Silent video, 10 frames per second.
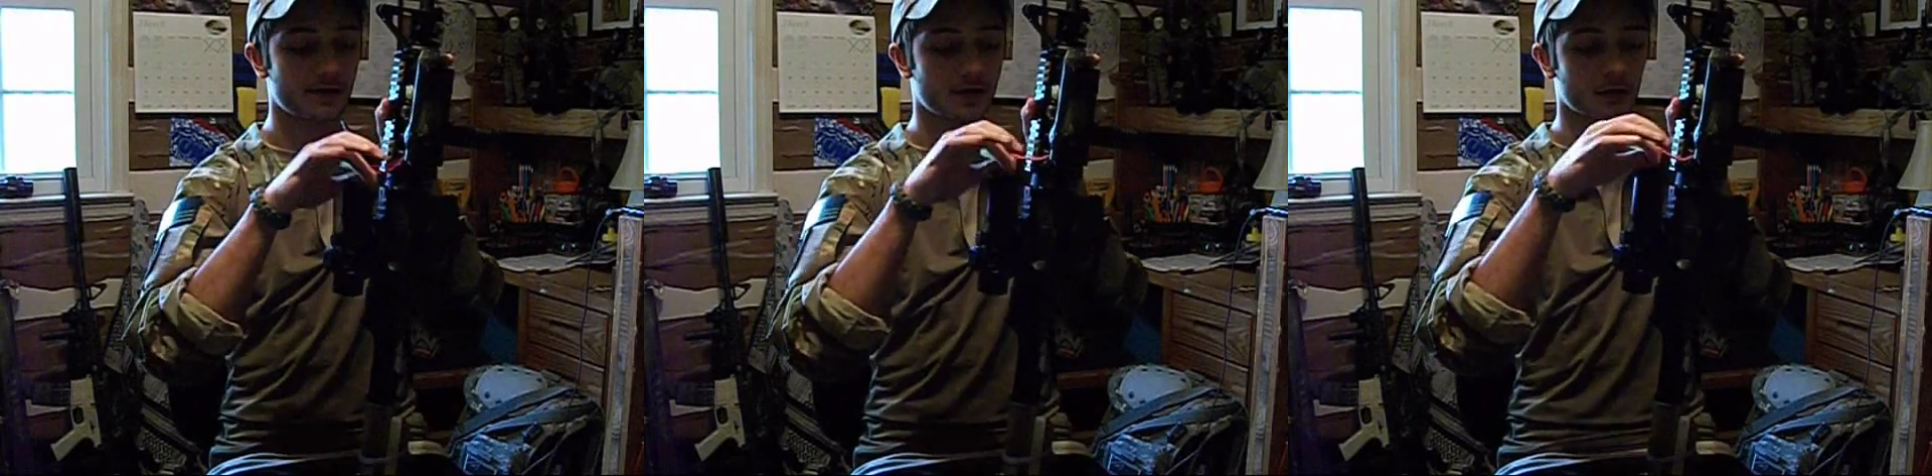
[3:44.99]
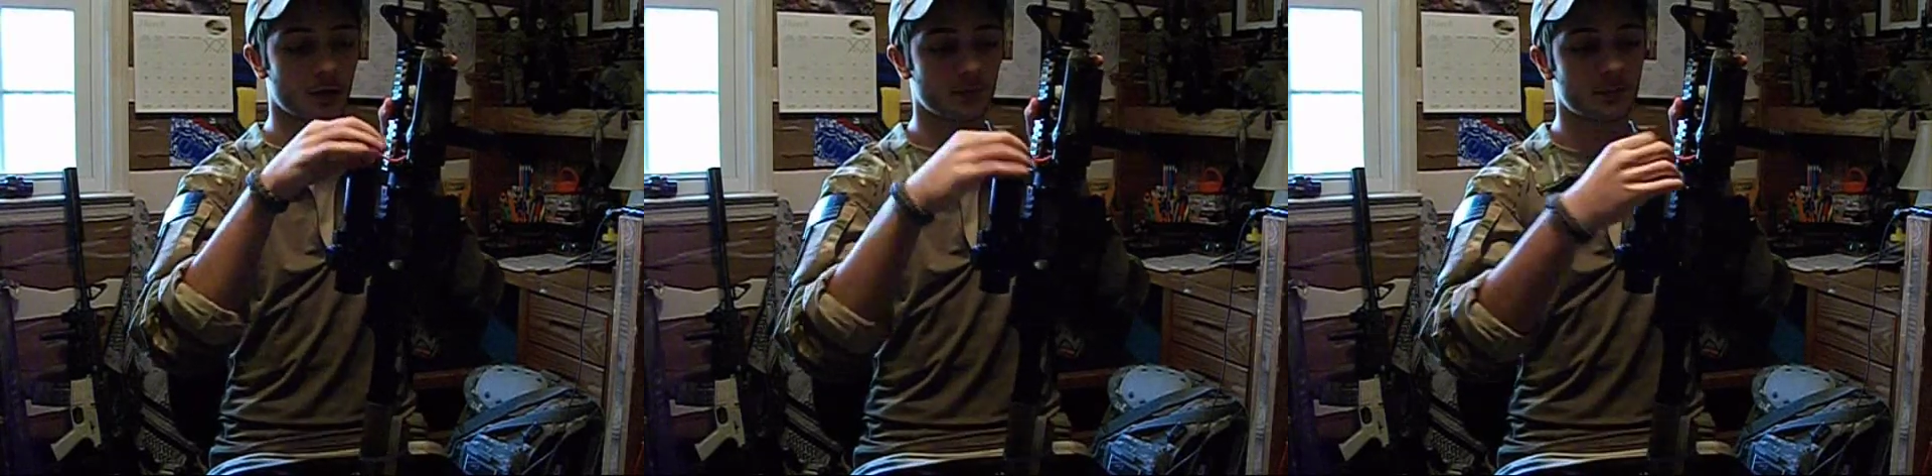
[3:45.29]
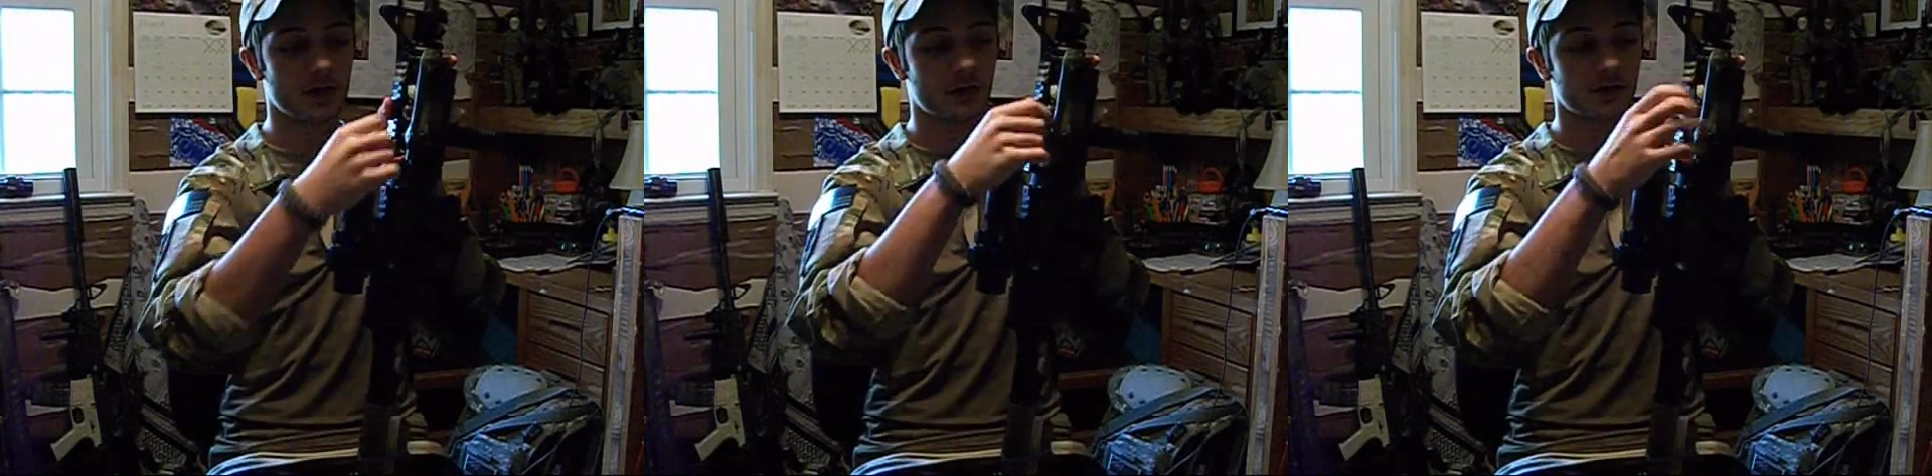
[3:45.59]
along with the
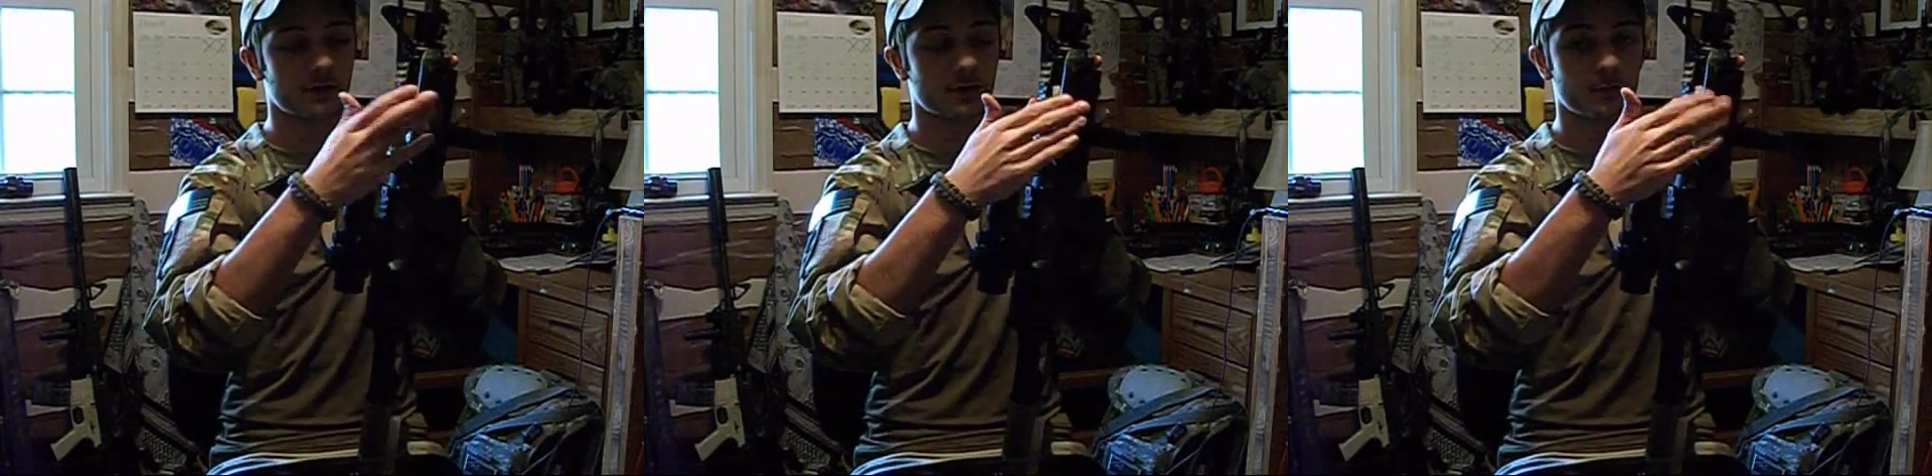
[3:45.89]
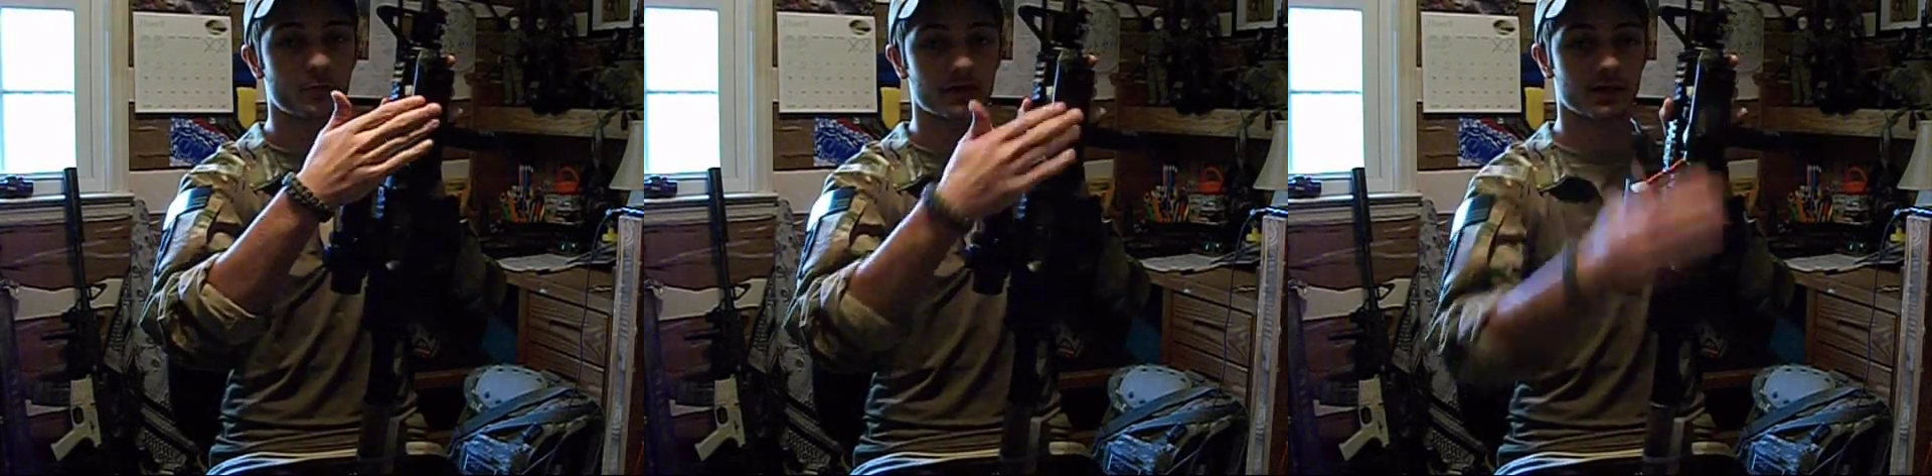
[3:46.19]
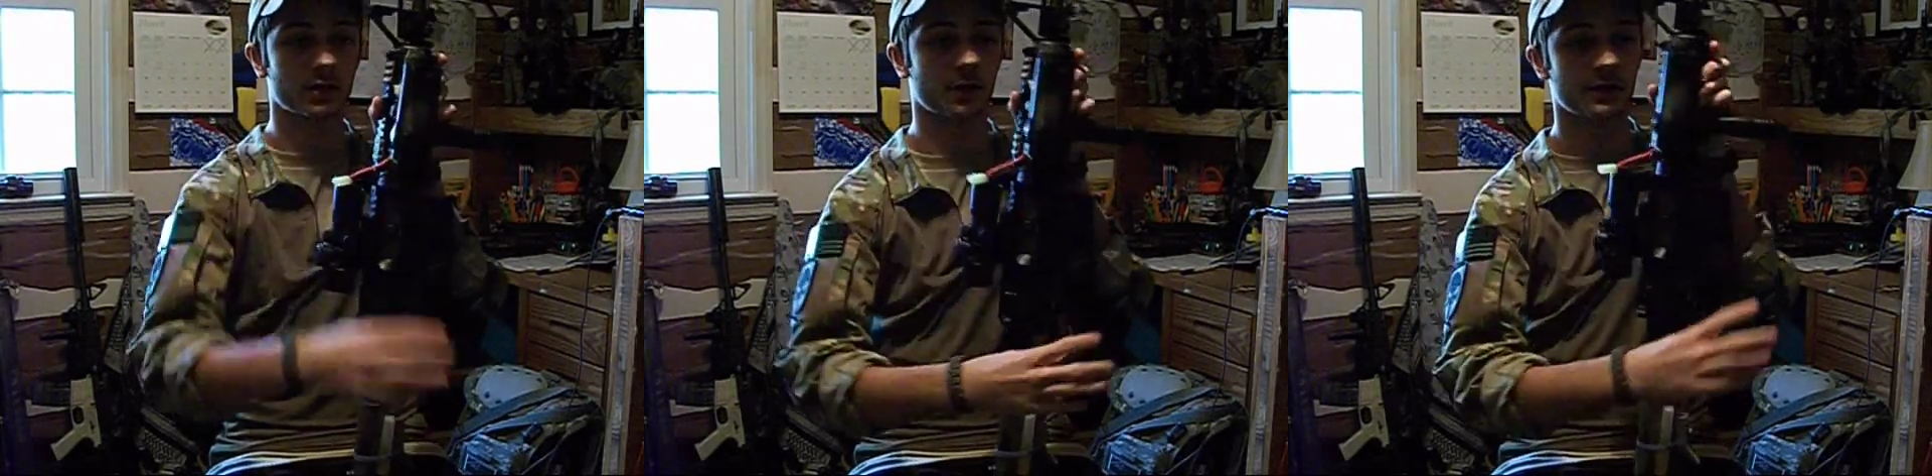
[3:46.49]
battery being
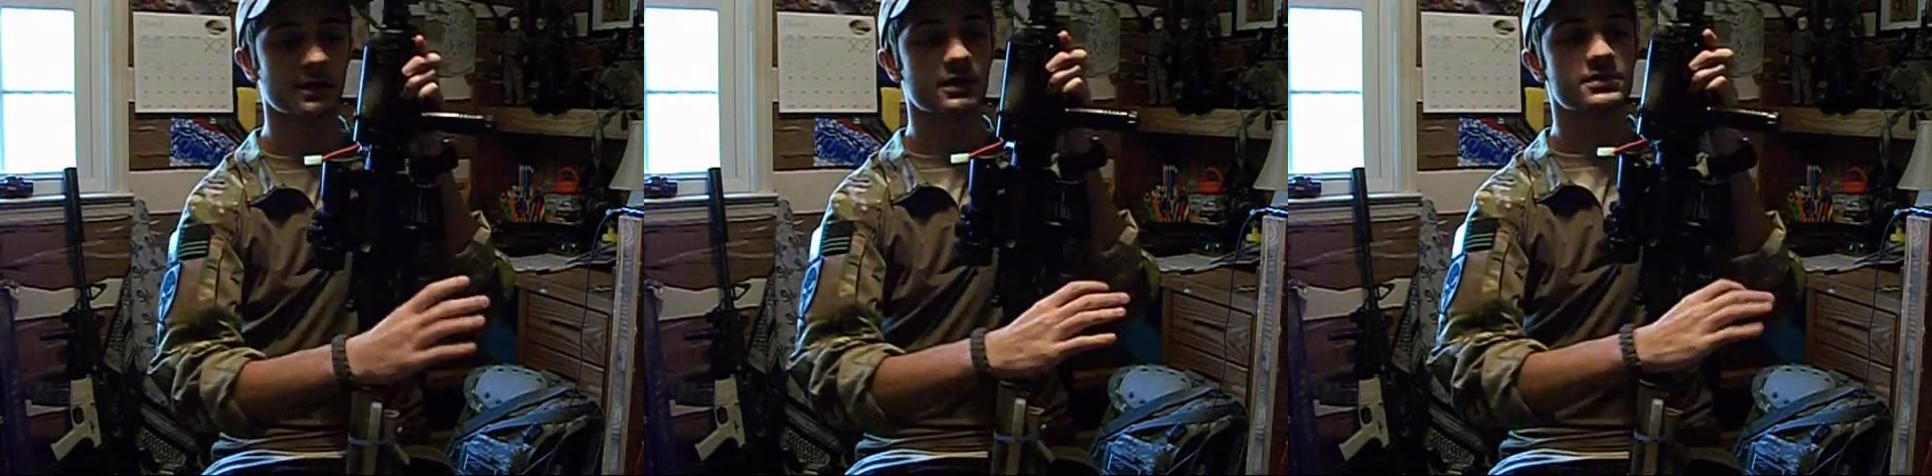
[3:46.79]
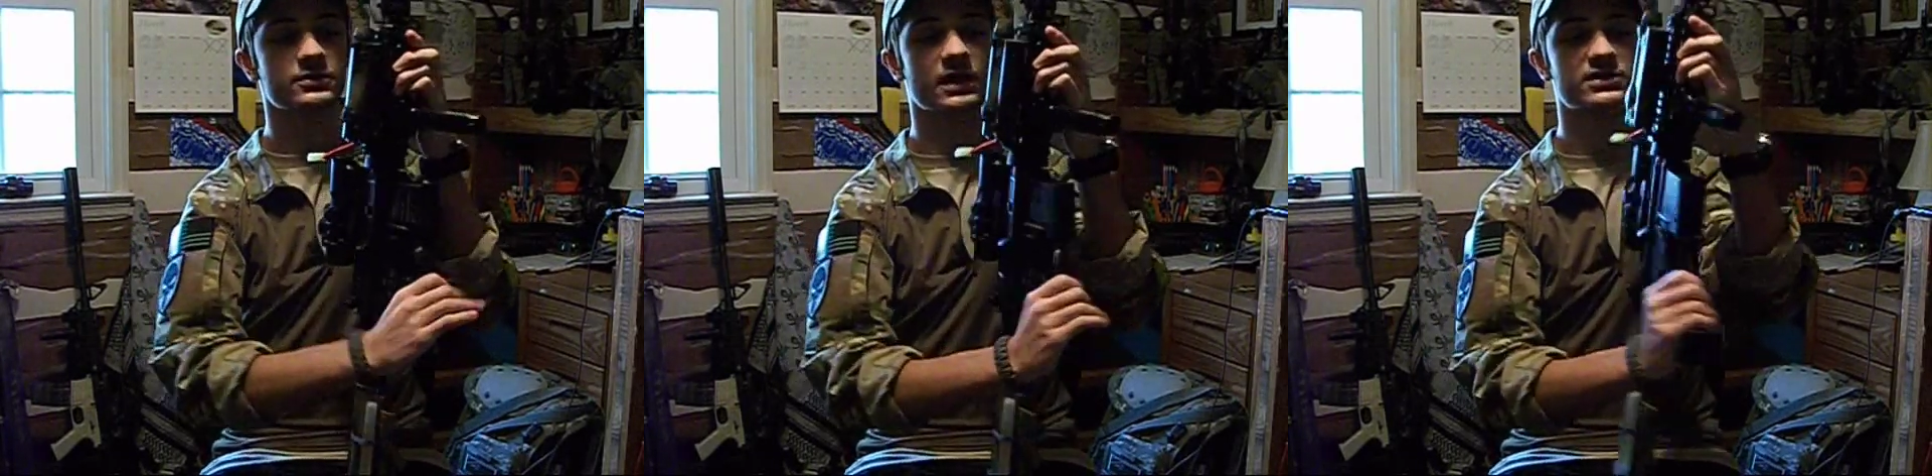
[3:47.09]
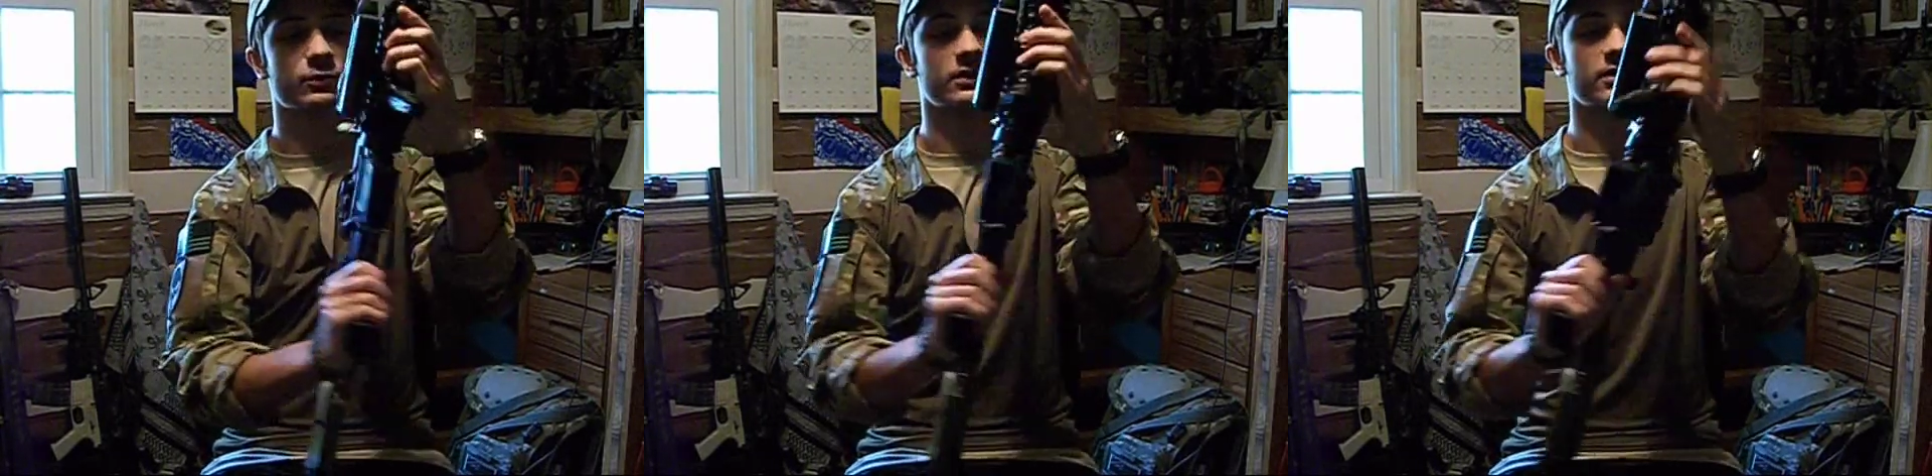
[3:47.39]
here. So that's
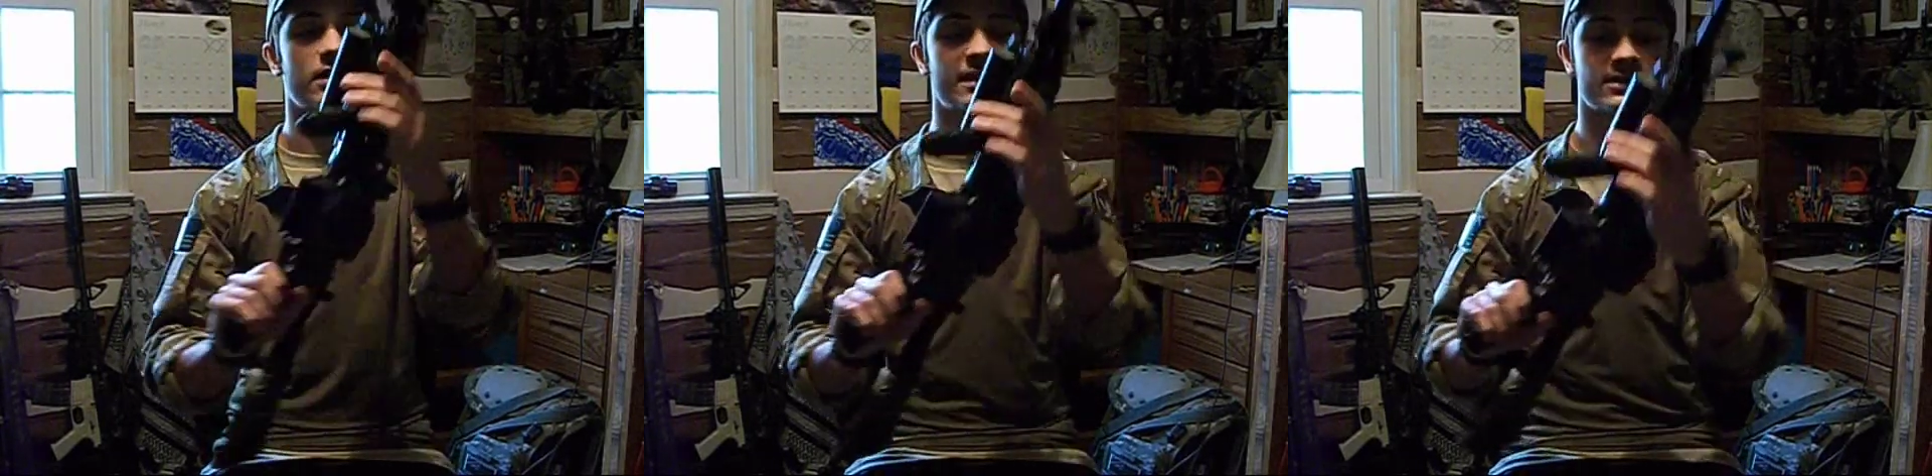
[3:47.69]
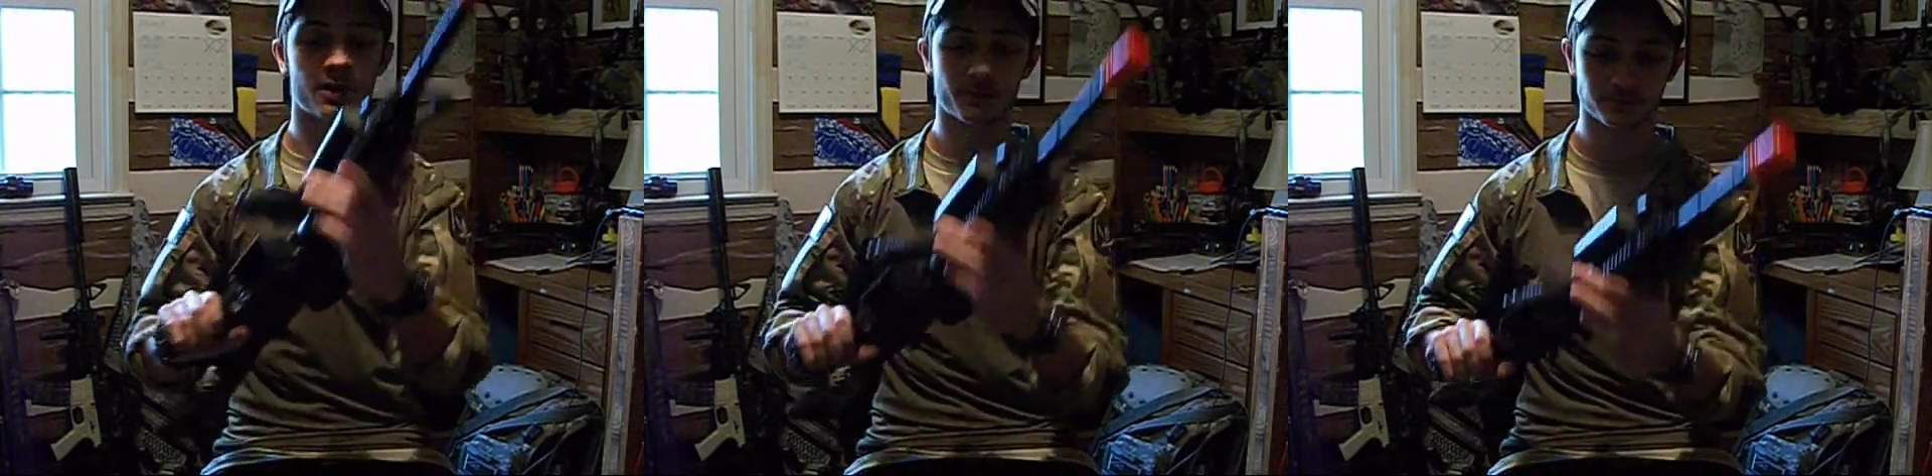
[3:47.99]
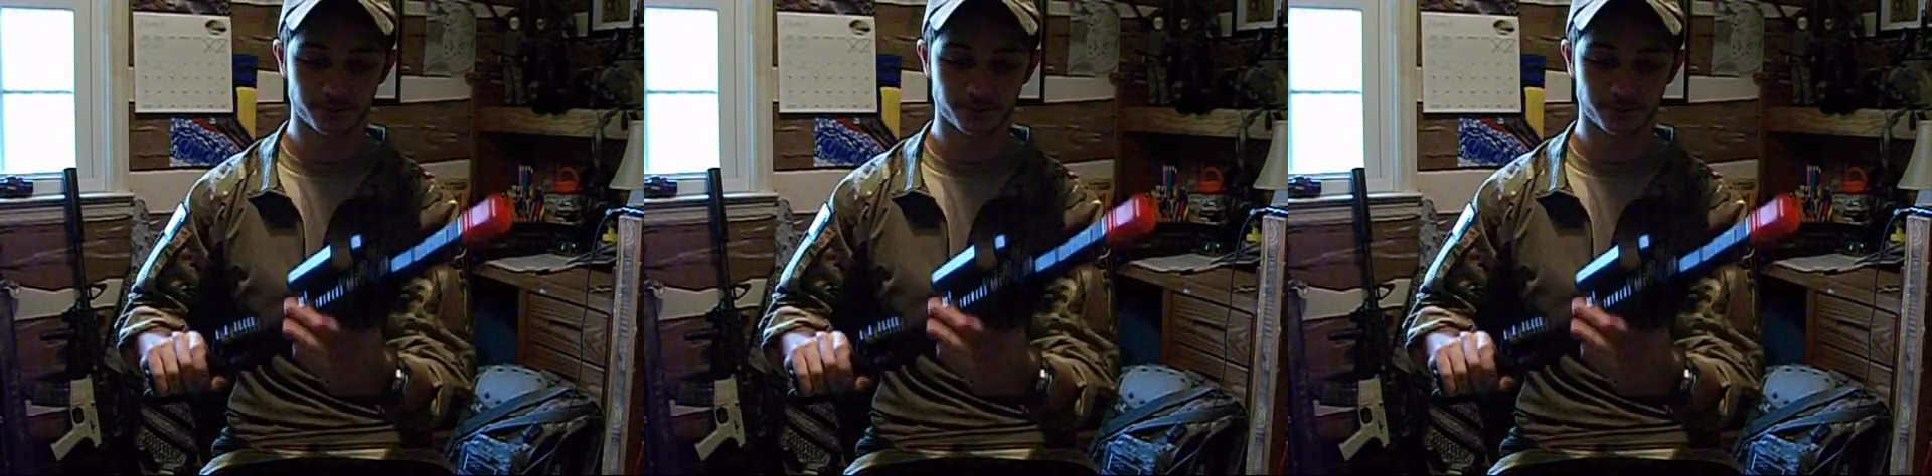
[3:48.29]
a really good idea.